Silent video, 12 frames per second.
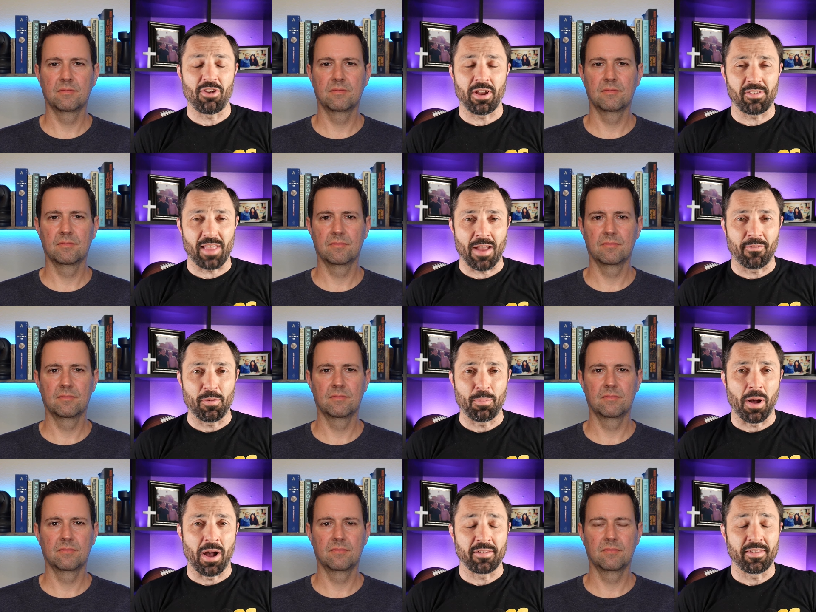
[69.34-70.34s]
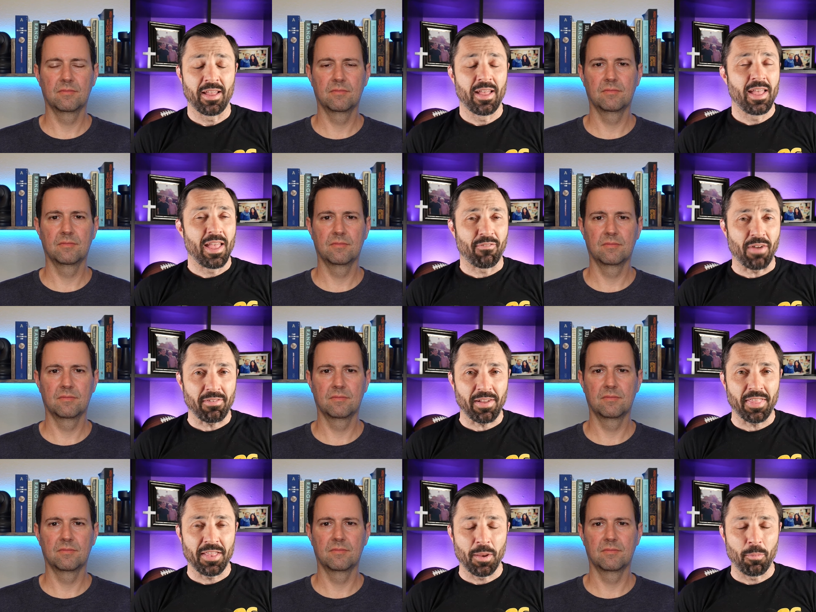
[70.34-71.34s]
Speaker 1: Checks every box if I've
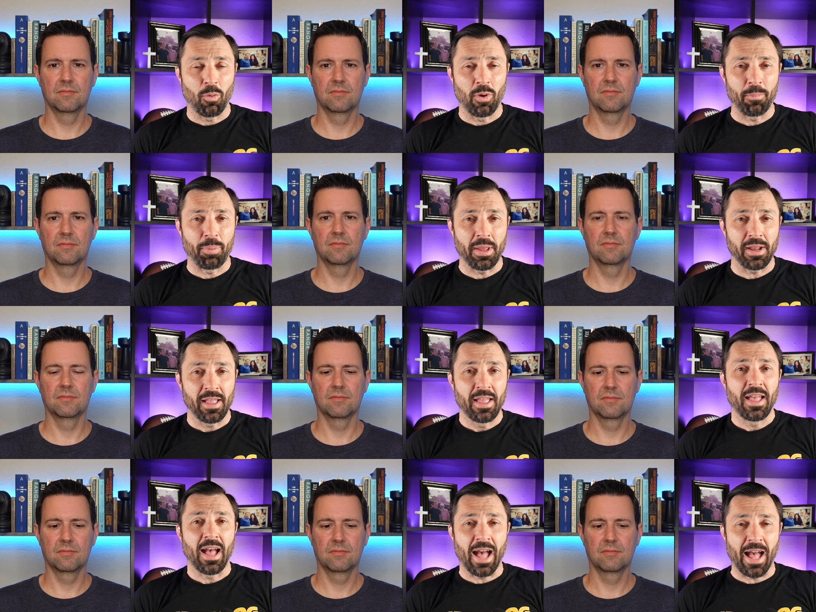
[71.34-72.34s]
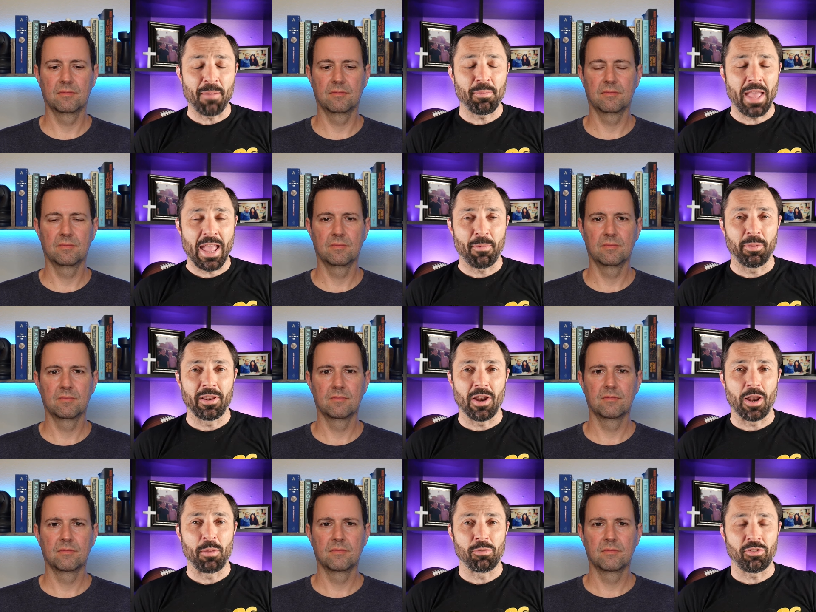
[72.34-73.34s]
got the number one pick, I'm gambling
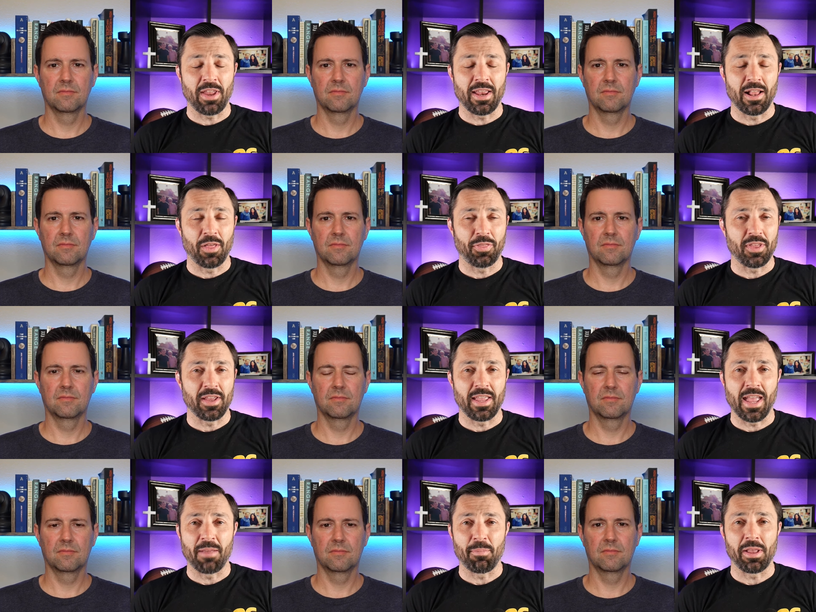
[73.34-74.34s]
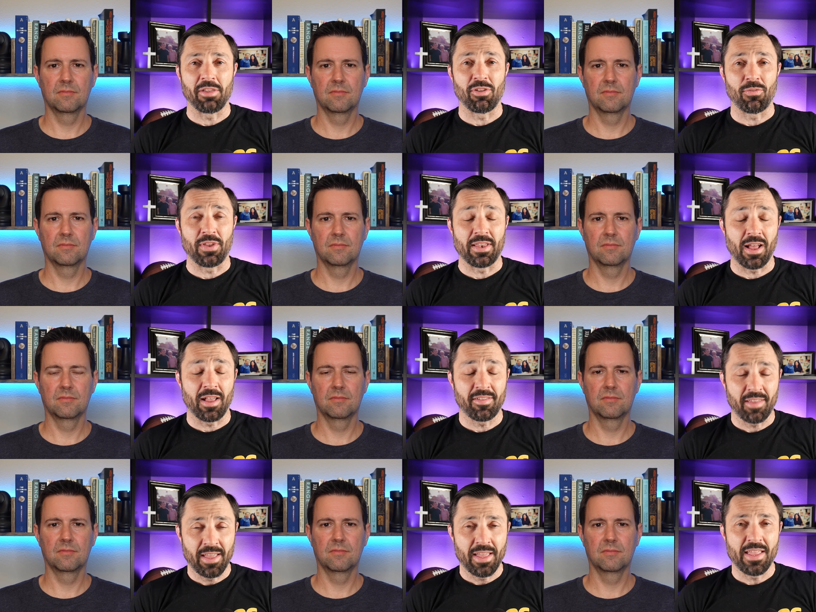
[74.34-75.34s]
on him staying healthy again because if he
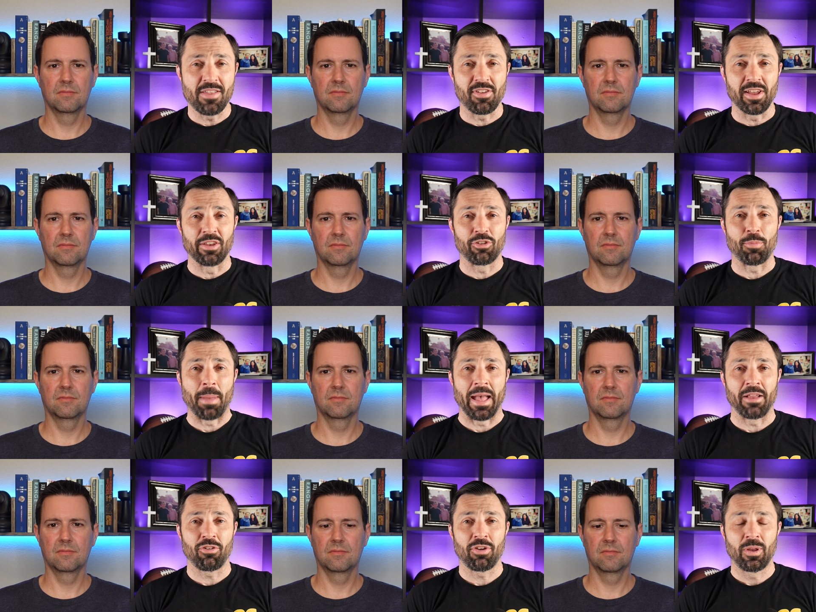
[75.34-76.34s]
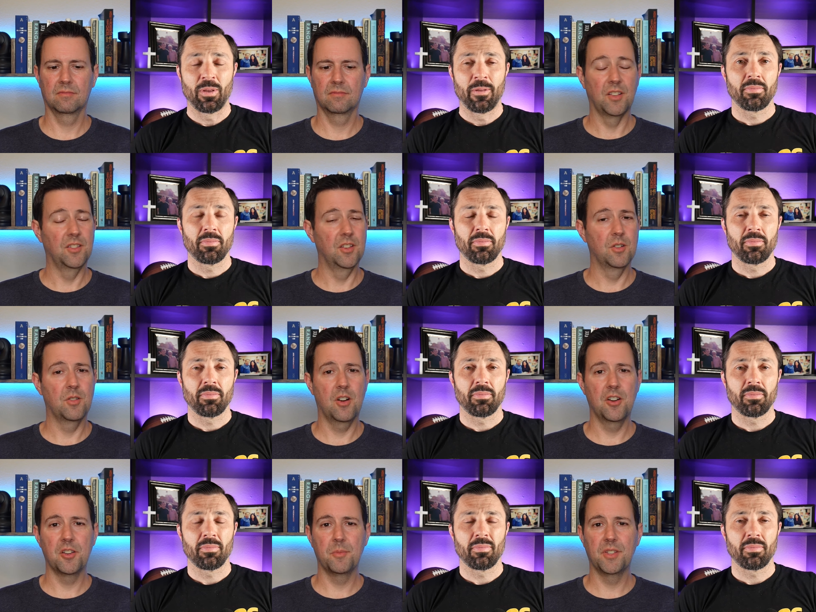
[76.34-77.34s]
does,
Speaker 2: he's going to smash. No
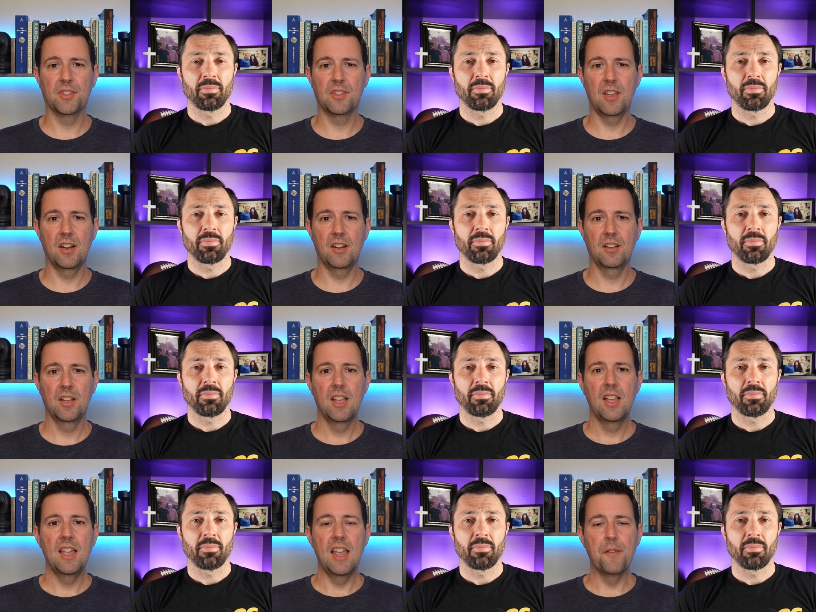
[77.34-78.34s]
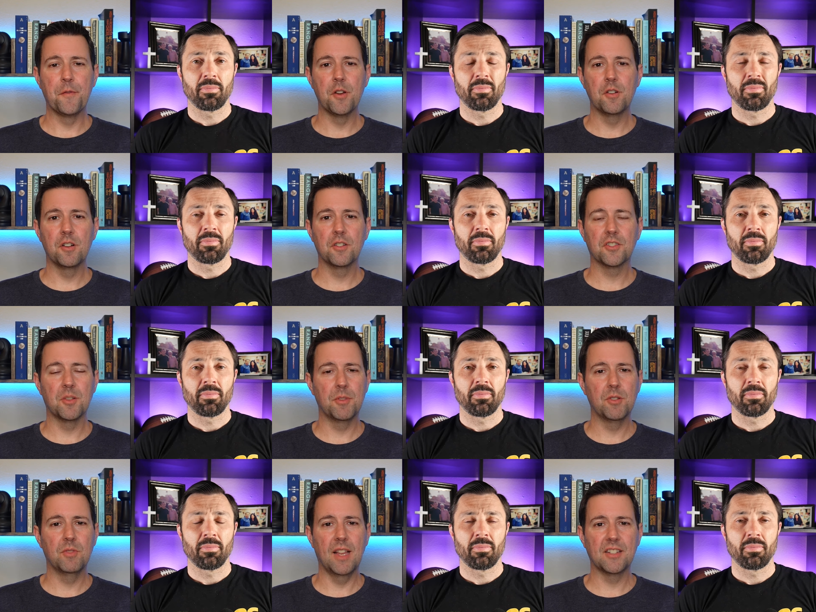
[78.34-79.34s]
arguments there. If you're
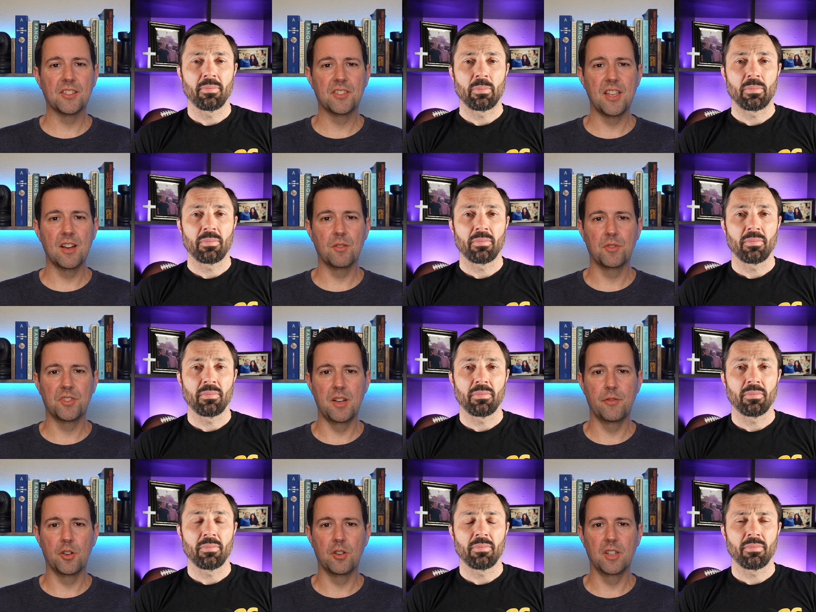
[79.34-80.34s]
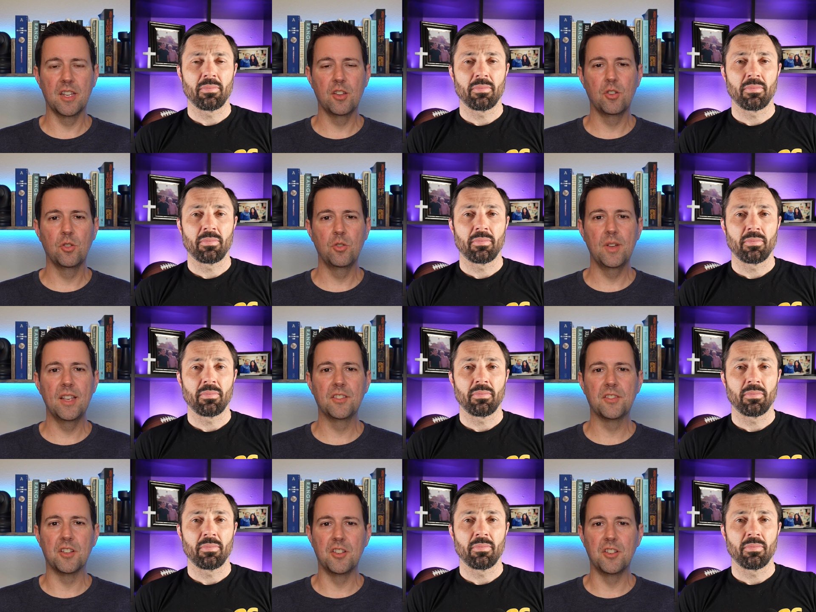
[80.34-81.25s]
somebody who likes to take a receiver early, who is the